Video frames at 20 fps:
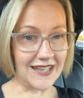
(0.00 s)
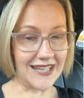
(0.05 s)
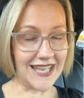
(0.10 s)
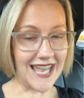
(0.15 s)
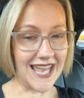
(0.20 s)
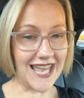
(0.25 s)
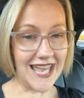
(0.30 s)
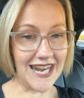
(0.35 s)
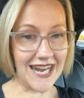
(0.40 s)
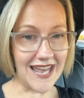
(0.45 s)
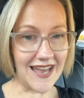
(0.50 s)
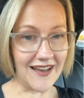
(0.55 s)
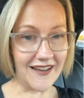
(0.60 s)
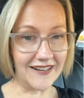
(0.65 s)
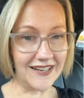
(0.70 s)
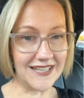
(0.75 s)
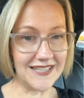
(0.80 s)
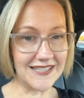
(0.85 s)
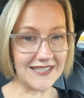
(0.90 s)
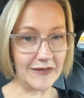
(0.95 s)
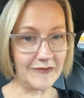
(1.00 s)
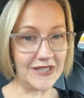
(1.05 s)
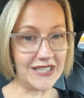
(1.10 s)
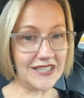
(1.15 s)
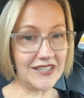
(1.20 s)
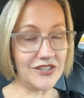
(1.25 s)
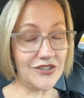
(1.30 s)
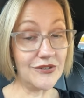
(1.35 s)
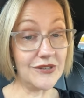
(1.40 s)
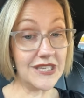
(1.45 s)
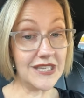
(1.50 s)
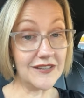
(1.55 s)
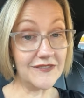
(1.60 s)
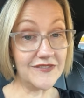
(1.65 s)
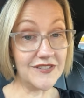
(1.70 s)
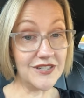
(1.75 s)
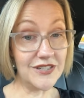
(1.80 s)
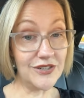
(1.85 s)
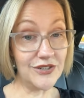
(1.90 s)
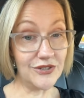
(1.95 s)
And the handout is something that you
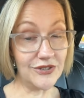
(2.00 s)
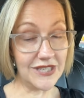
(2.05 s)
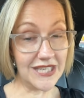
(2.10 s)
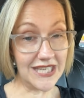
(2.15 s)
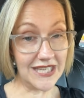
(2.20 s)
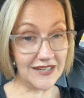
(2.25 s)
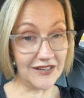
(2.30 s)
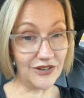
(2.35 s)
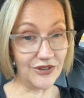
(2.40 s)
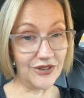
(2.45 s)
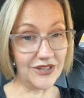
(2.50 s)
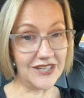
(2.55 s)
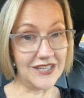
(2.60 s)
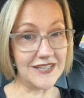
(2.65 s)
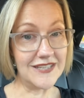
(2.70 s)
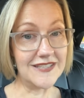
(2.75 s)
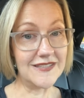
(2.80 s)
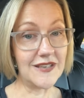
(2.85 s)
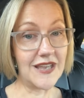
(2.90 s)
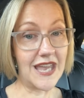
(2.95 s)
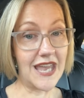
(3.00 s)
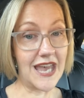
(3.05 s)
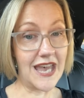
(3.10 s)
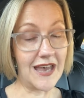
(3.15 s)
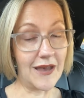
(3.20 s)
give to new kitten owners